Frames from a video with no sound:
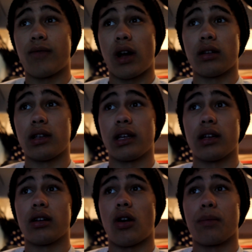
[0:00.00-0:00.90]
finally
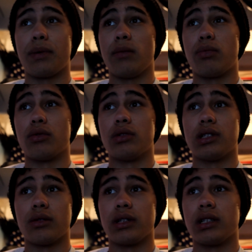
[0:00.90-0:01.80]
get our people,
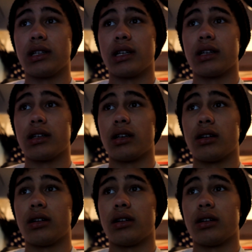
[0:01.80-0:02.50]
until we can get